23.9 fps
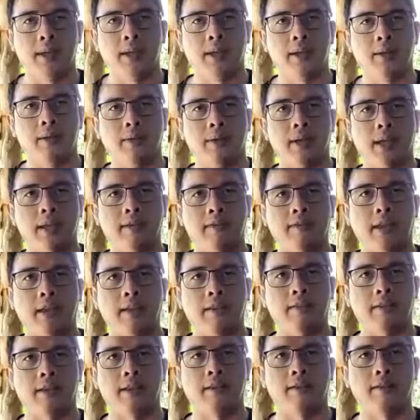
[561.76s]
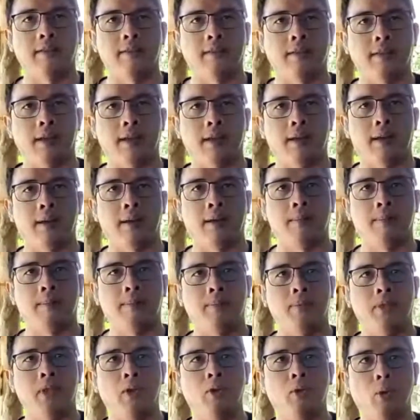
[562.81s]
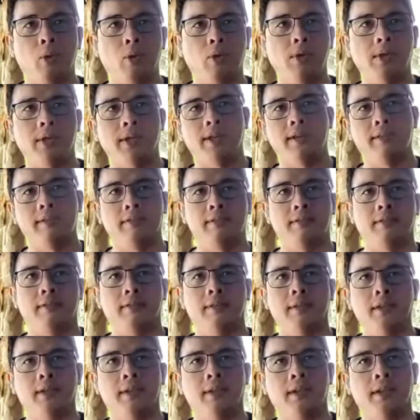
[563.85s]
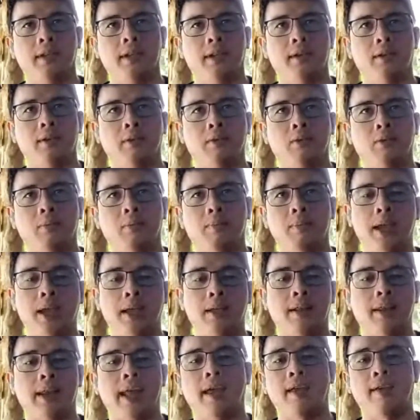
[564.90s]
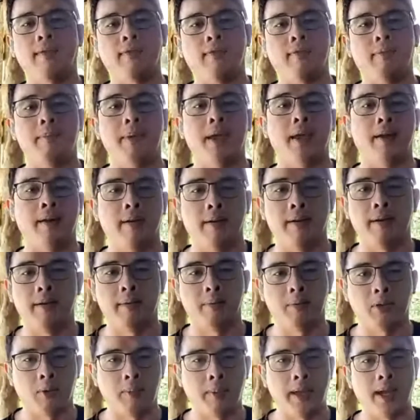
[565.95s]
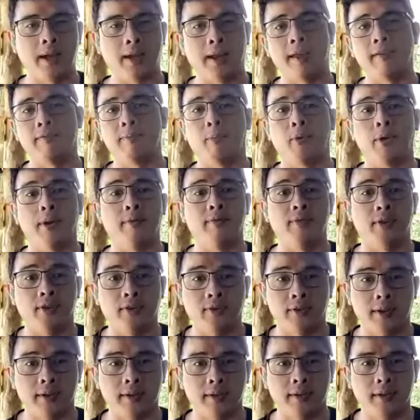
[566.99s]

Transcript: It's the goal is to make life better, to make life more efficient.